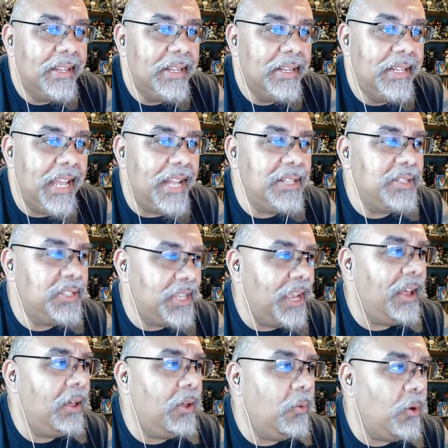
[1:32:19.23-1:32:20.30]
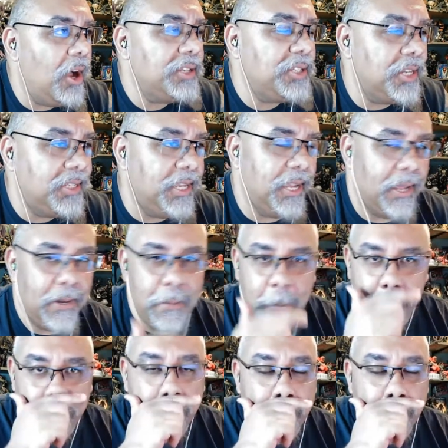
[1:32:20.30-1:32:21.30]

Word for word: Denzel Washington